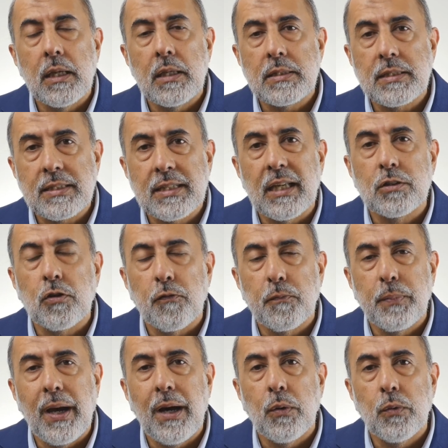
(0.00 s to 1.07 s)
seat of
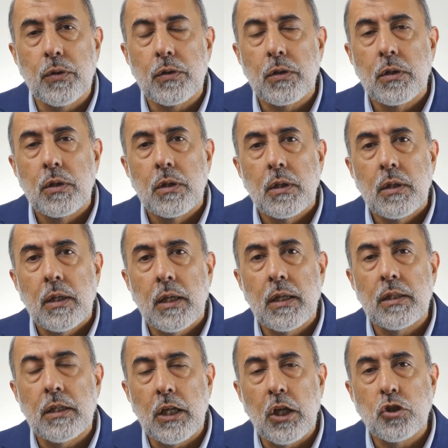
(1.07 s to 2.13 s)
power
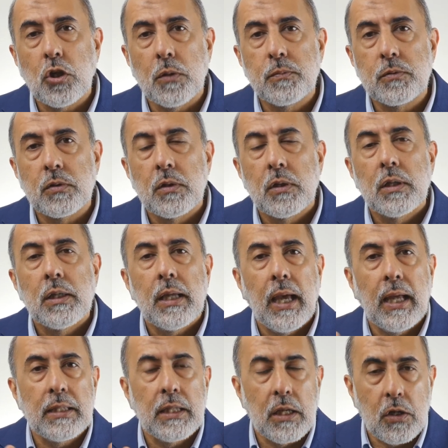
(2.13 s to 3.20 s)
in Egypt,
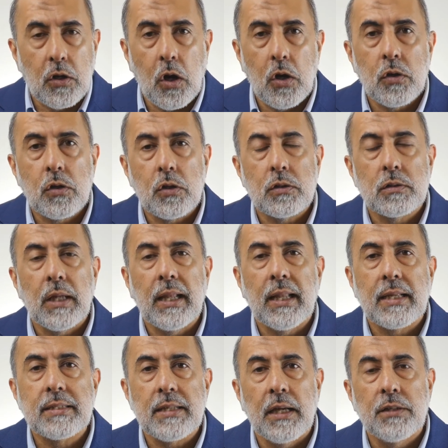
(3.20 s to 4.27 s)
and he conquered
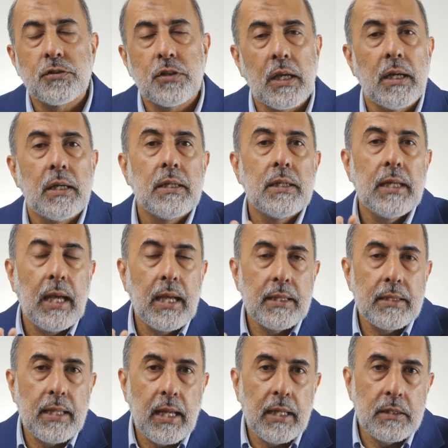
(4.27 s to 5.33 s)
Alexandria.
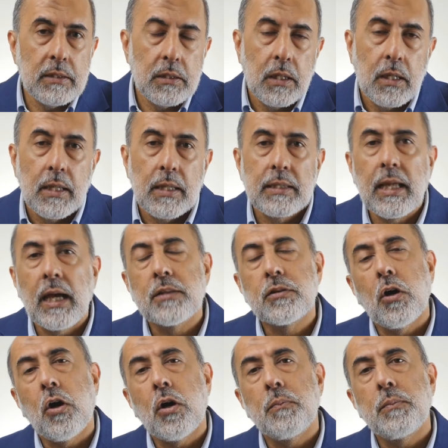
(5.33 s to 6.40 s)
And then that
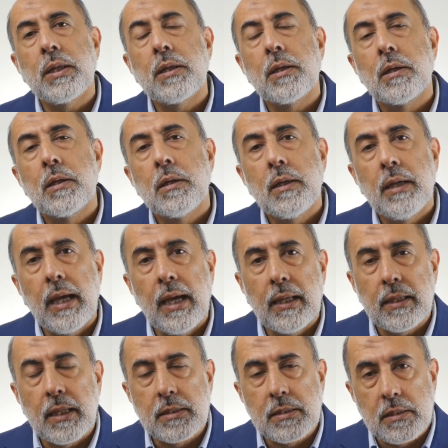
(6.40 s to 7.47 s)
army
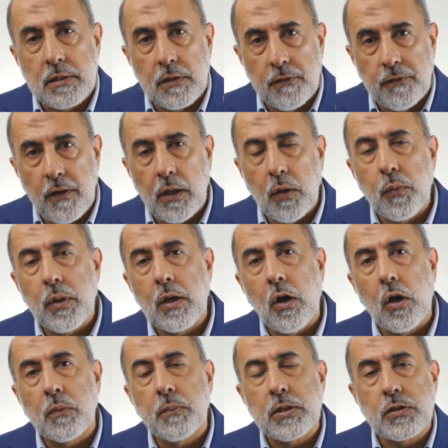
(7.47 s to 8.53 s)
and its following
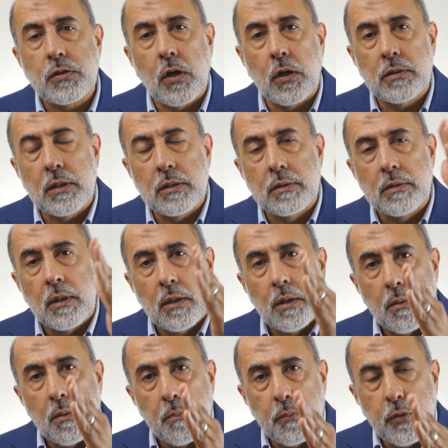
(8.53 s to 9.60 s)
army started
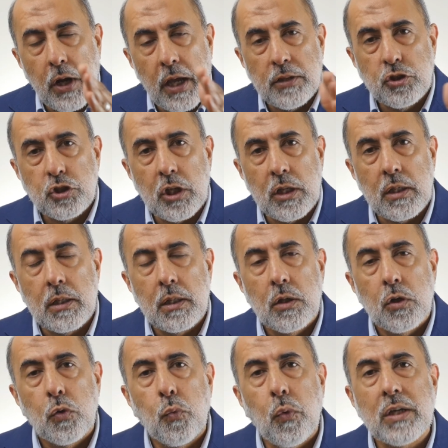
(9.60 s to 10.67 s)
branching
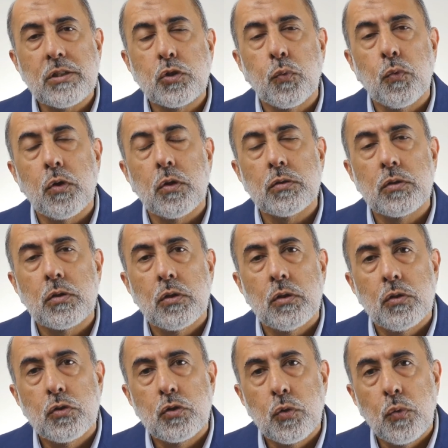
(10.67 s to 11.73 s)
westward
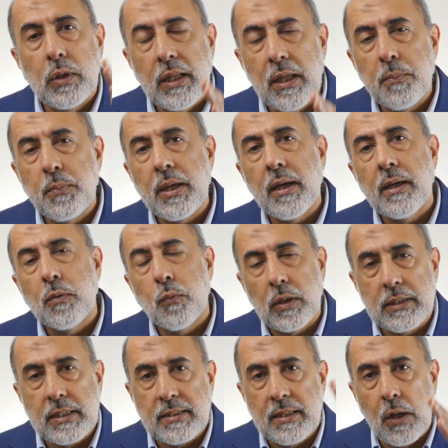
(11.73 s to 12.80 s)
to Libya,
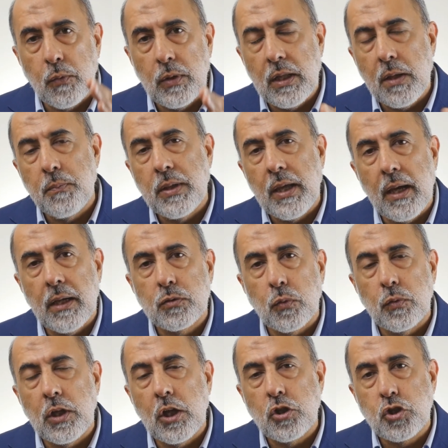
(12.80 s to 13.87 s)
what is now Libya,
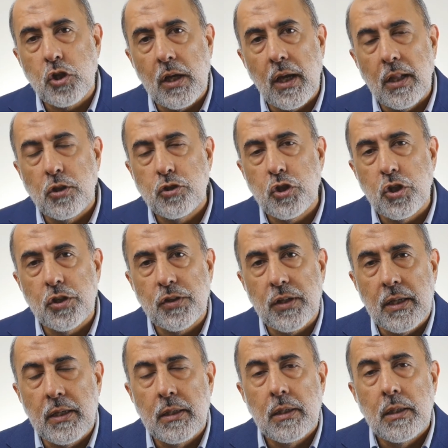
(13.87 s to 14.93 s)
Tunisia,
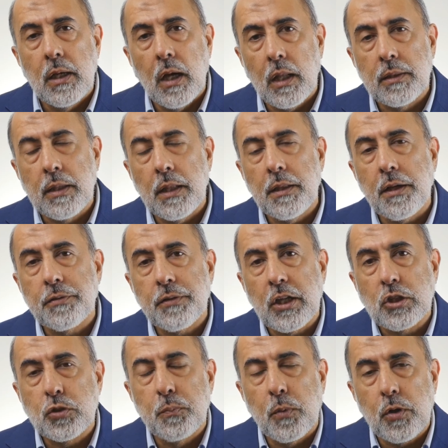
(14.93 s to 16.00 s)
Algeria, until they
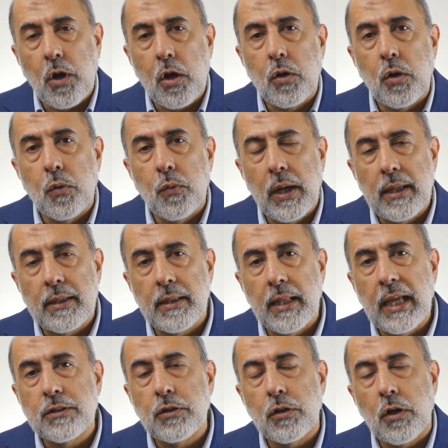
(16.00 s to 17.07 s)
reached Morocco, and
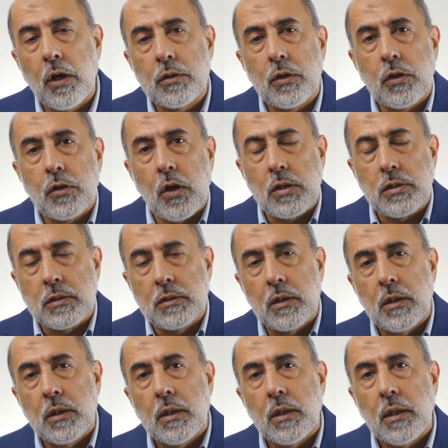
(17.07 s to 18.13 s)
later on crossed
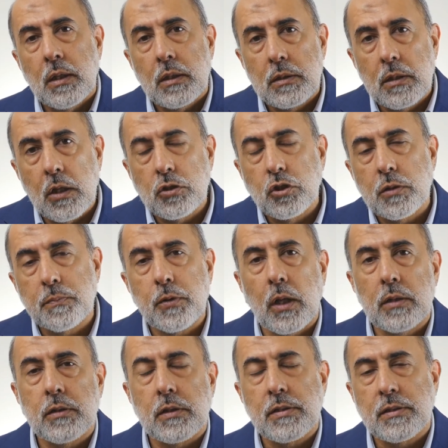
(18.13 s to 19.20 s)
the
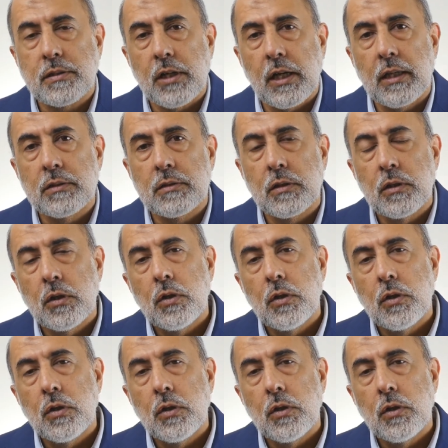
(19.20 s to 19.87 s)
Gibraltar Strait.